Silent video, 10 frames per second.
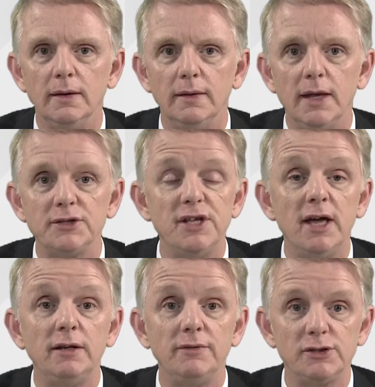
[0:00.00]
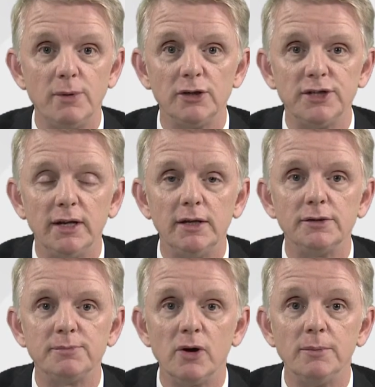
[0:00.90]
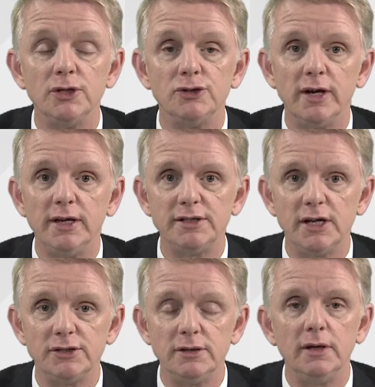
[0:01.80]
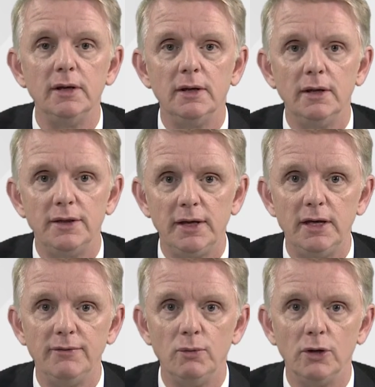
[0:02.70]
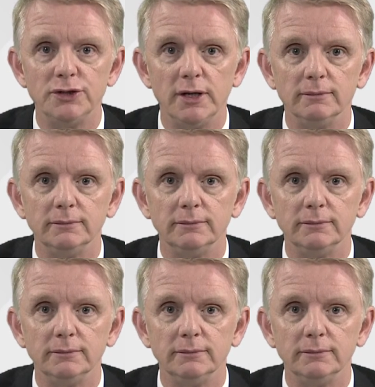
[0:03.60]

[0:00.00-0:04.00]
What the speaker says: That's the end of this Welsh Allyn spirometry training session. Thank you for watching.